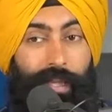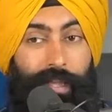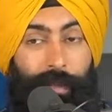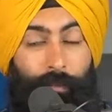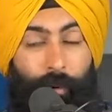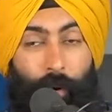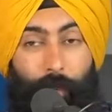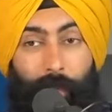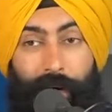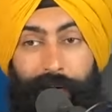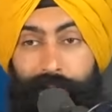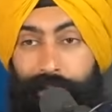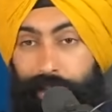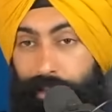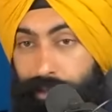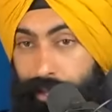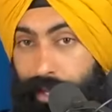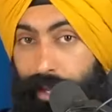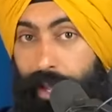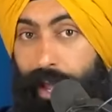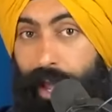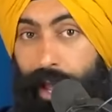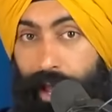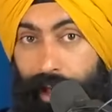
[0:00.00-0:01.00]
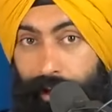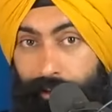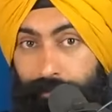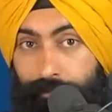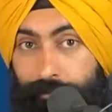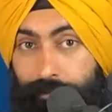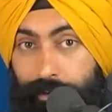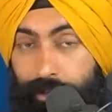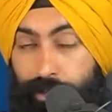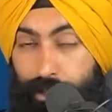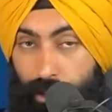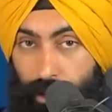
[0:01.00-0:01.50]
the more money that they
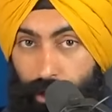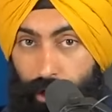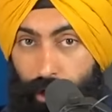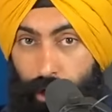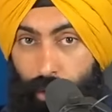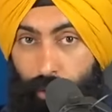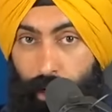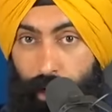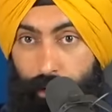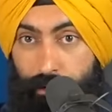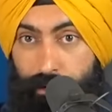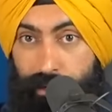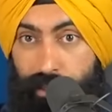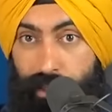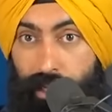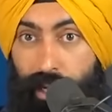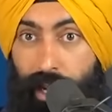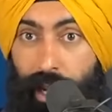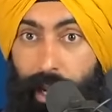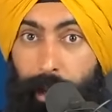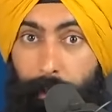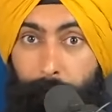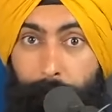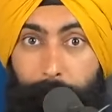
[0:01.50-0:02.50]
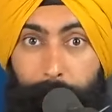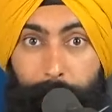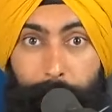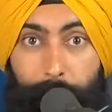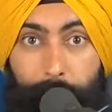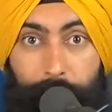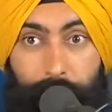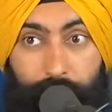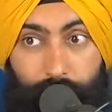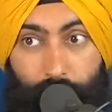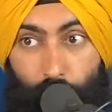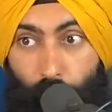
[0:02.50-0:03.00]
have to go out and
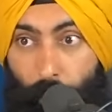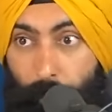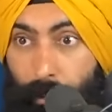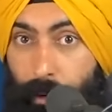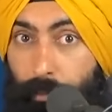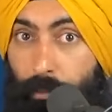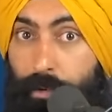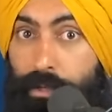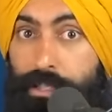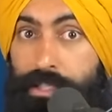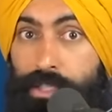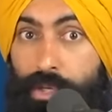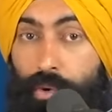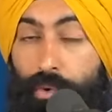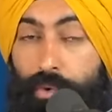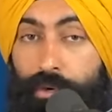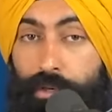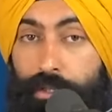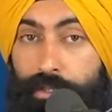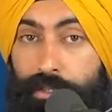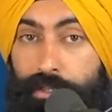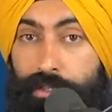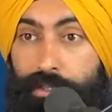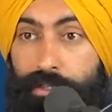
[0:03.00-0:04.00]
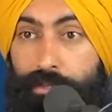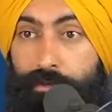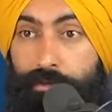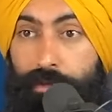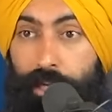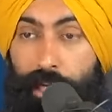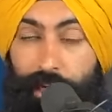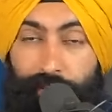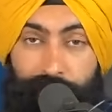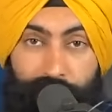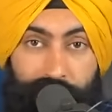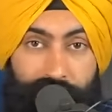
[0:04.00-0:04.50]
open more stores,
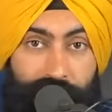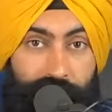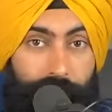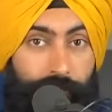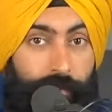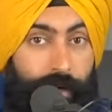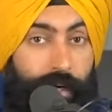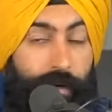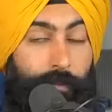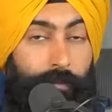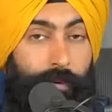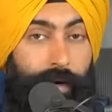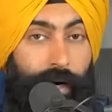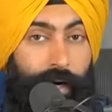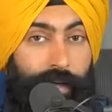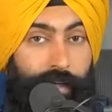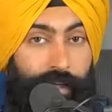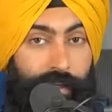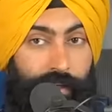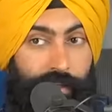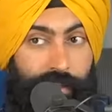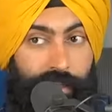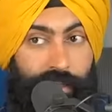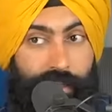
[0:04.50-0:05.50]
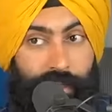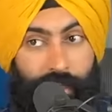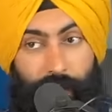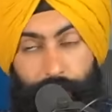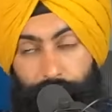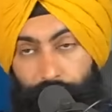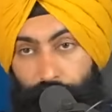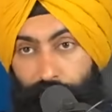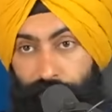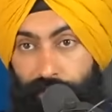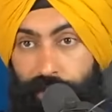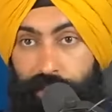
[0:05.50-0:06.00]
invest in better products,
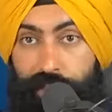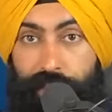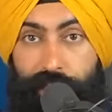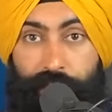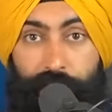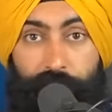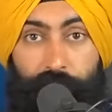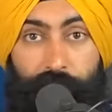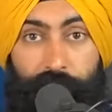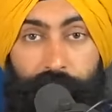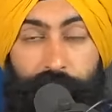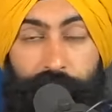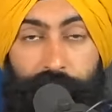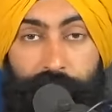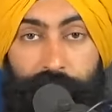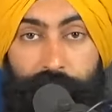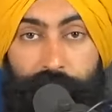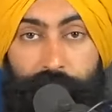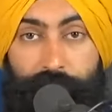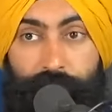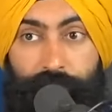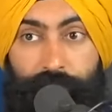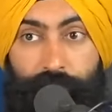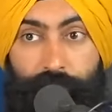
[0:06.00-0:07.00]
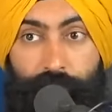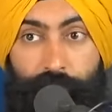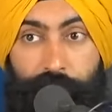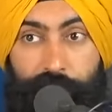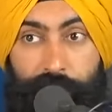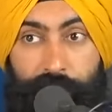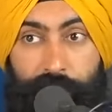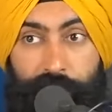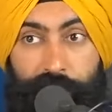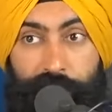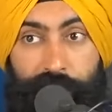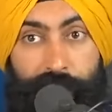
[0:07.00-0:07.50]
improve their technology,
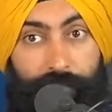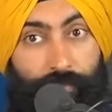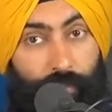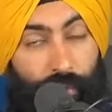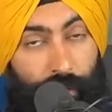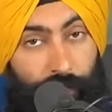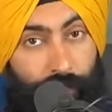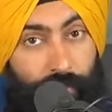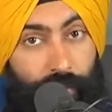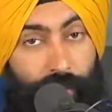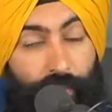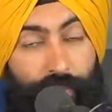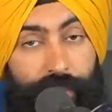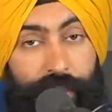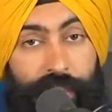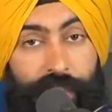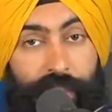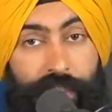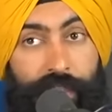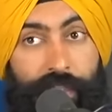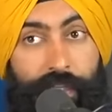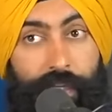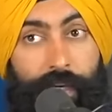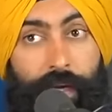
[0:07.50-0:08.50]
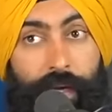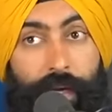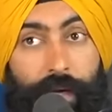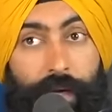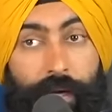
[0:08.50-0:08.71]
which means more employees.